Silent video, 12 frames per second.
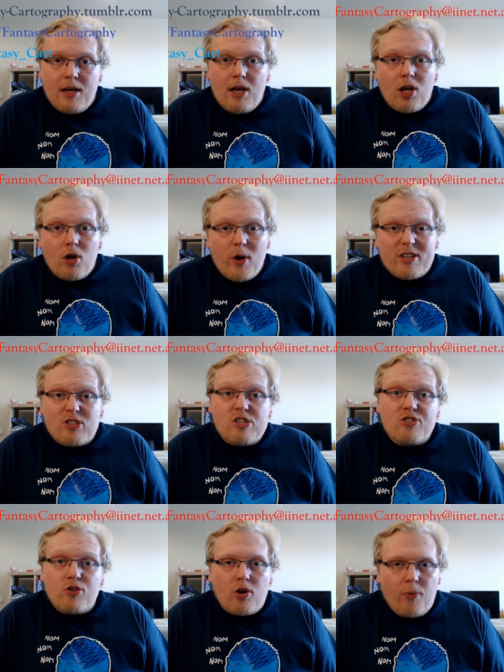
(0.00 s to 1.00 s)

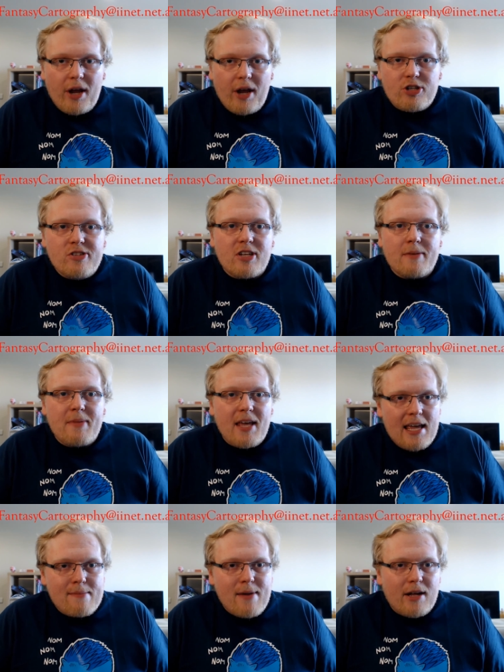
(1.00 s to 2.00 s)
Questions or corrections can be
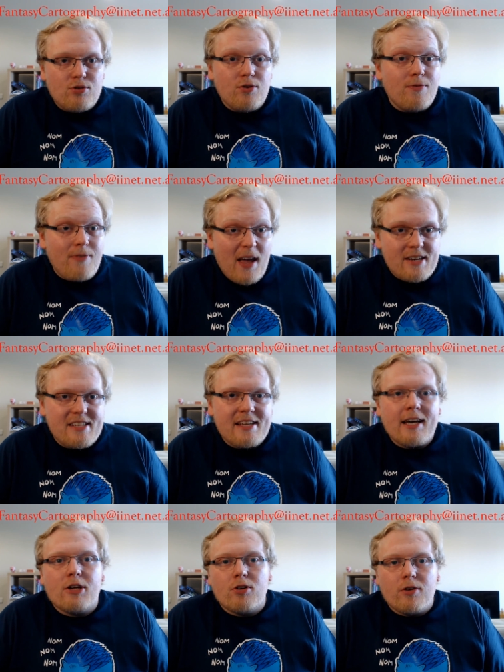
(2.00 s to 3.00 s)
emailed to
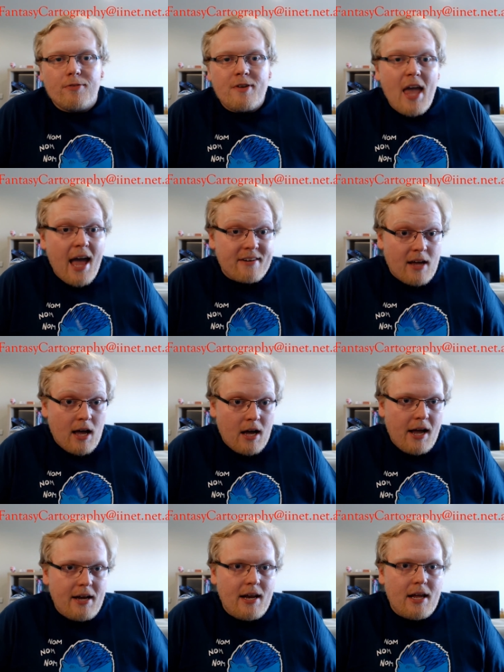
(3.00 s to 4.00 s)
fantasycartography at
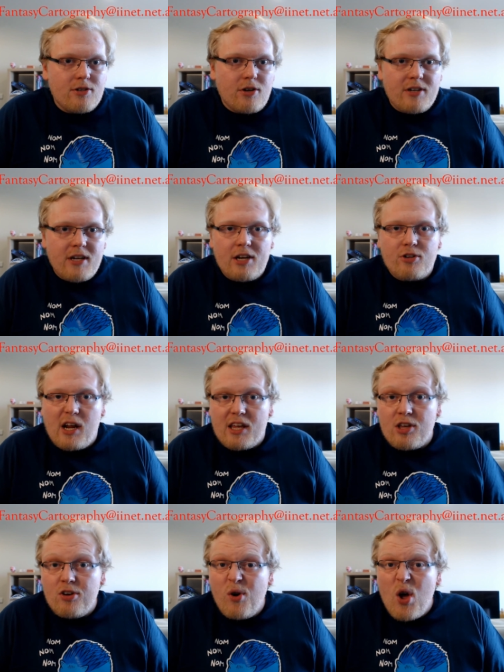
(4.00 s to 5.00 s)

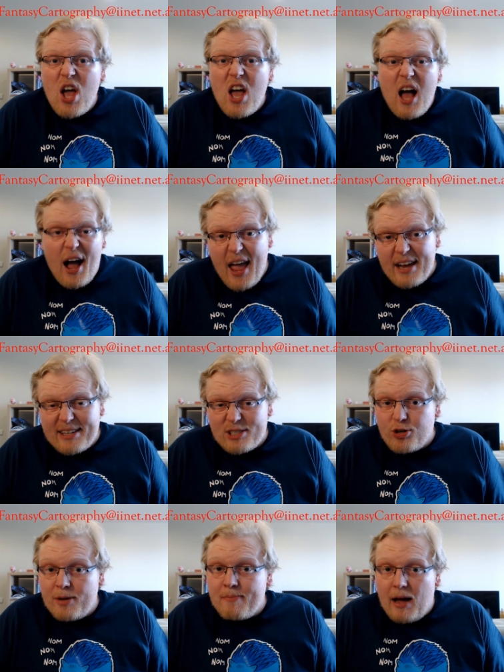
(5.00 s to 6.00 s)
iinet.net.au. I had to
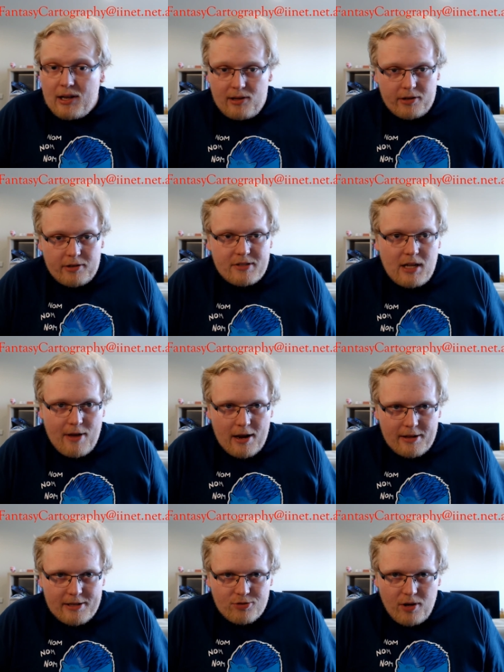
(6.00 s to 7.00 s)
trim a lot of stuff out of
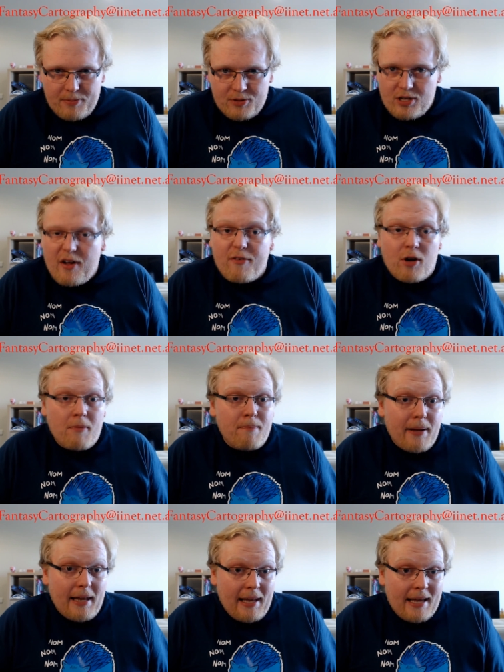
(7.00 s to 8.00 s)
this script, so I've got
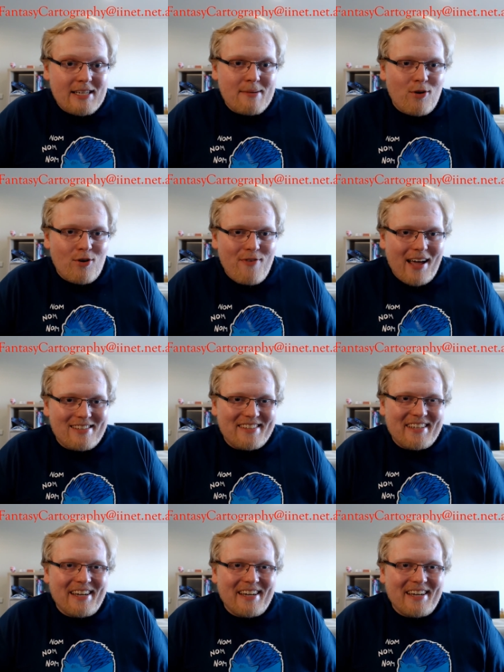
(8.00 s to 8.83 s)
plenty more facts to go